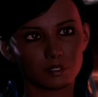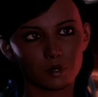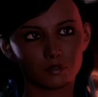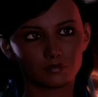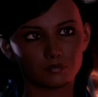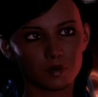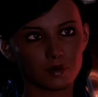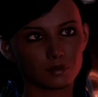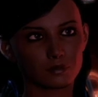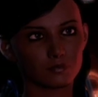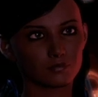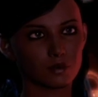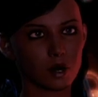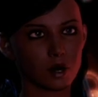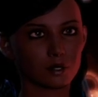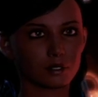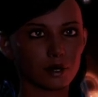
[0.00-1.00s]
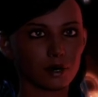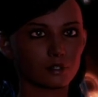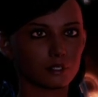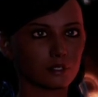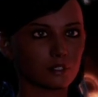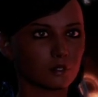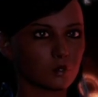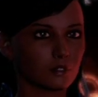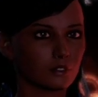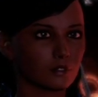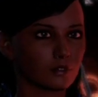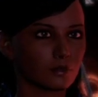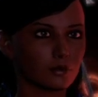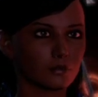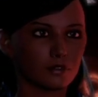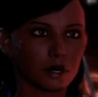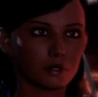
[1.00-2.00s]
to some of the smartest students
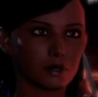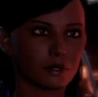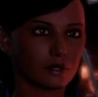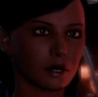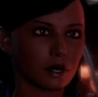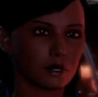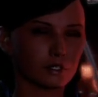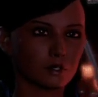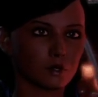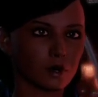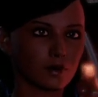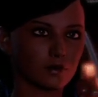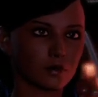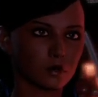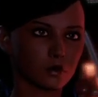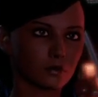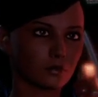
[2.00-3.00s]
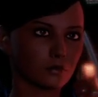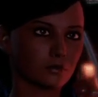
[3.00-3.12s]
humanity has to offer.